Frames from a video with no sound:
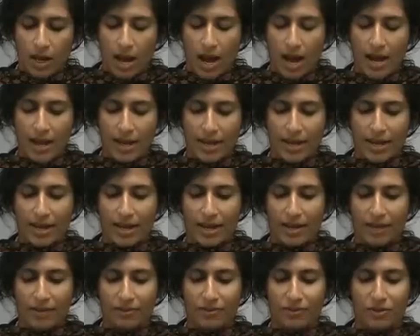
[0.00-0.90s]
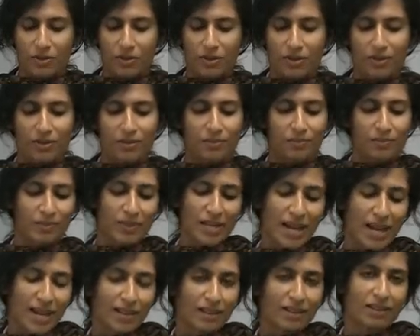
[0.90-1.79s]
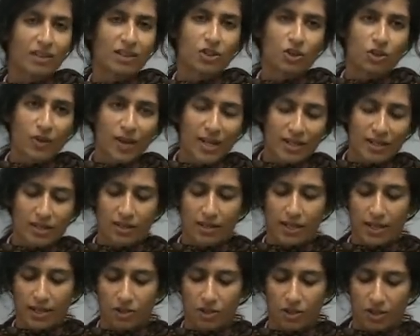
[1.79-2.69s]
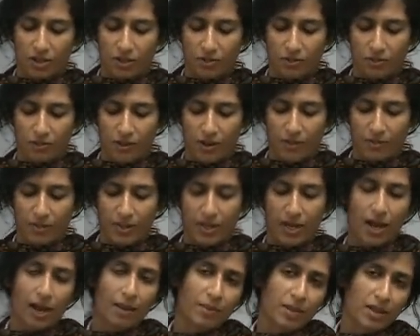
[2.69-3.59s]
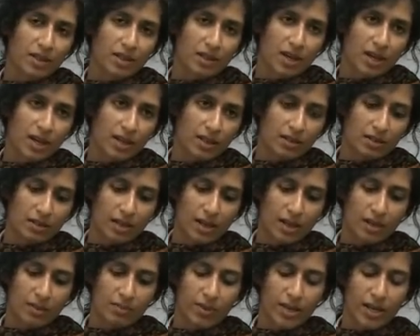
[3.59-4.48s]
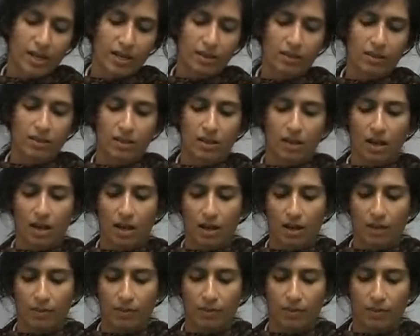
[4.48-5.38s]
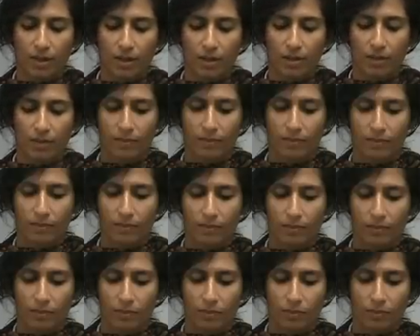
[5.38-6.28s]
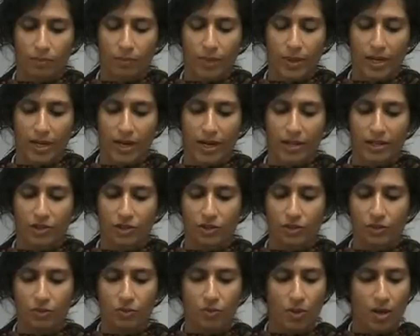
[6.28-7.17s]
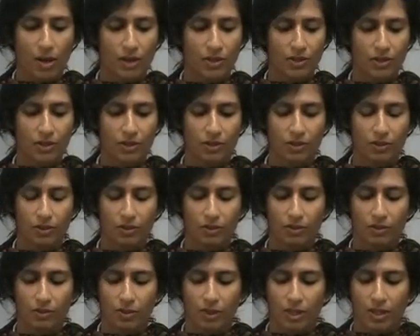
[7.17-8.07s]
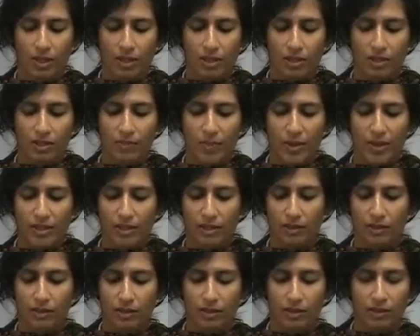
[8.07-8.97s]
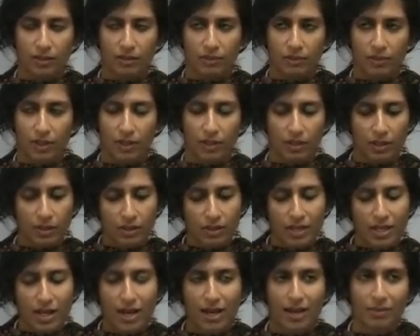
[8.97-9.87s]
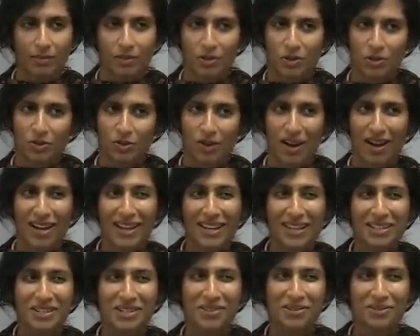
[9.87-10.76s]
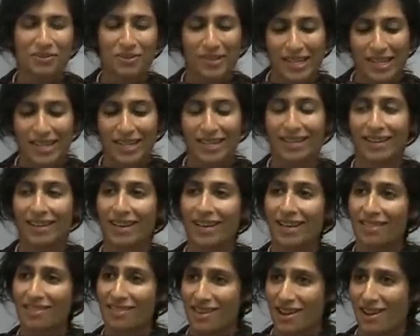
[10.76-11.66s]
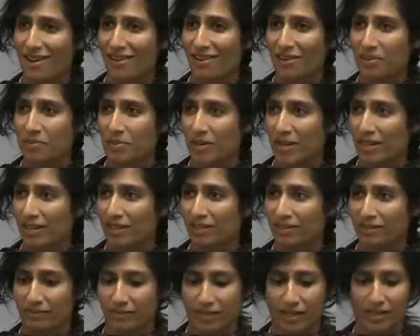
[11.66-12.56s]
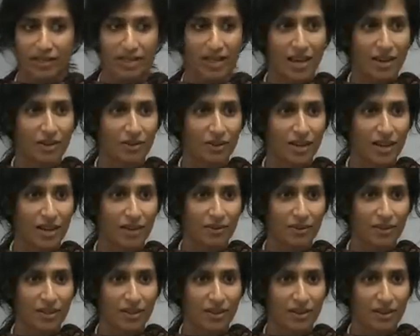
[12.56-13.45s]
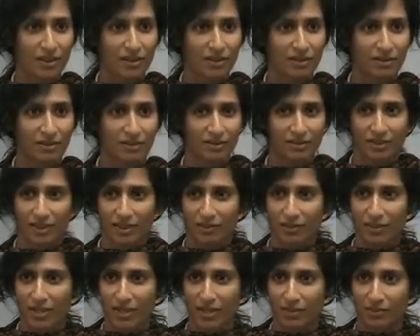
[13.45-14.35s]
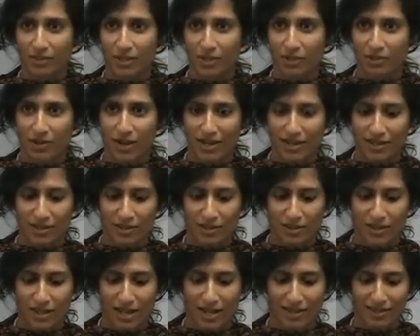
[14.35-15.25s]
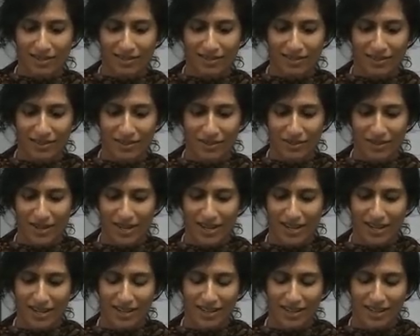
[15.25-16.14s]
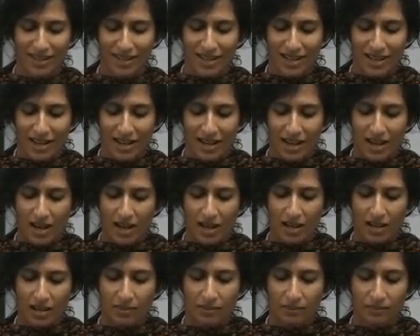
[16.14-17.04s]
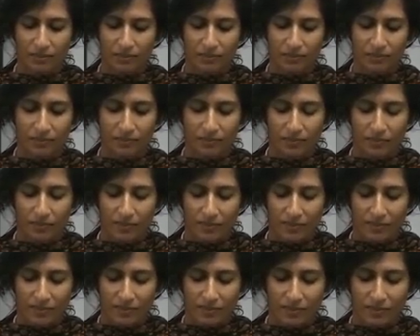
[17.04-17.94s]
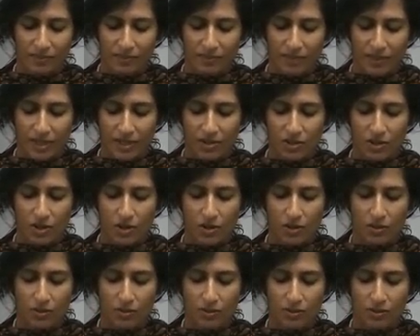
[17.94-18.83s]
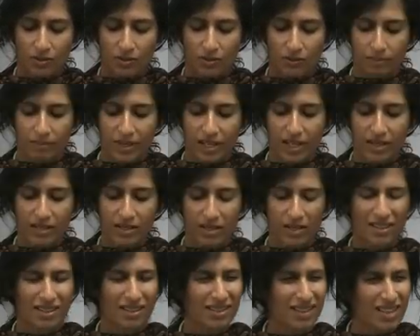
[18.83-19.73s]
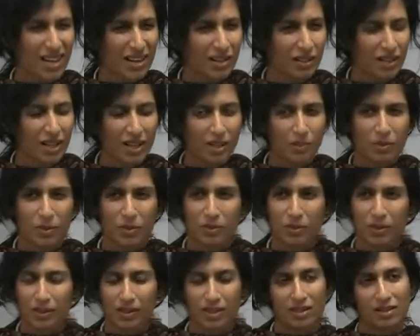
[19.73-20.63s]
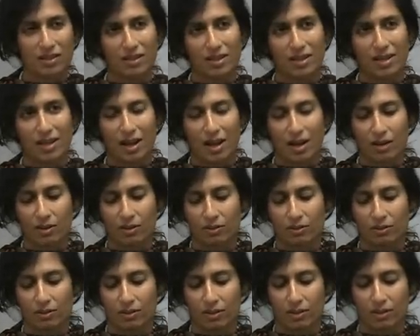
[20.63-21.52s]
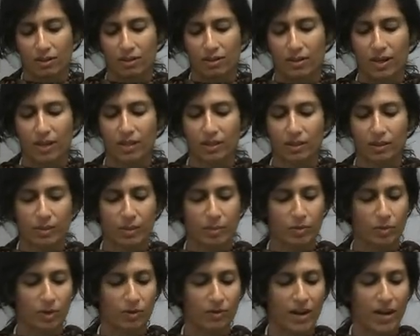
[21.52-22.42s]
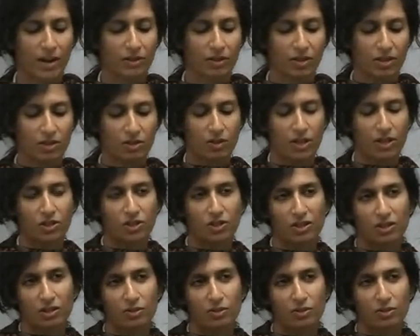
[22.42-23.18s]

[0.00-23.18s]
I have taken the translation from the MSA database, um, but I do want to spend a little, a little time trying to read the Arabic. Is that okay with y'all? Can we, can we try to do that? Okay. Um, so, because, because that'll help you really see how, a little bit more of how this is structured.